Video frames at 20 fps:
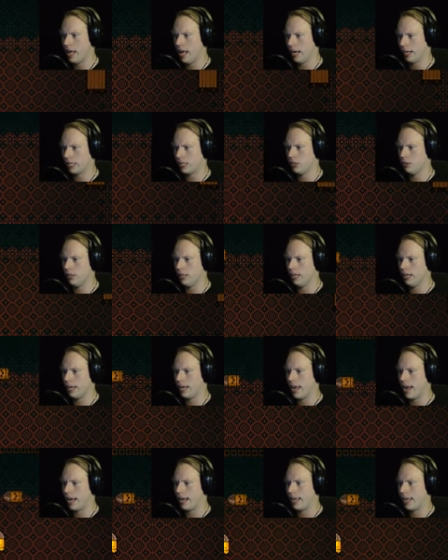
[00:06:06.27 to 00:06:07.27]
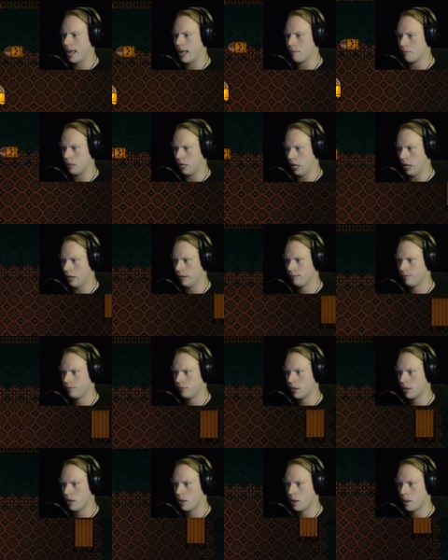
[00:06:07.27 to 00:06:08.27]
That cute little guy got me.
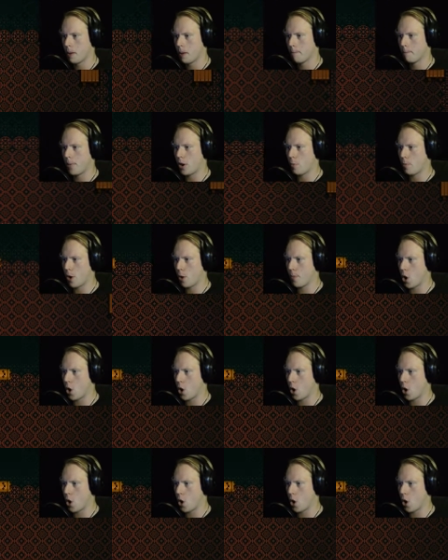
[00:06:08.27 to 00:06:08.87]
Boo, boo,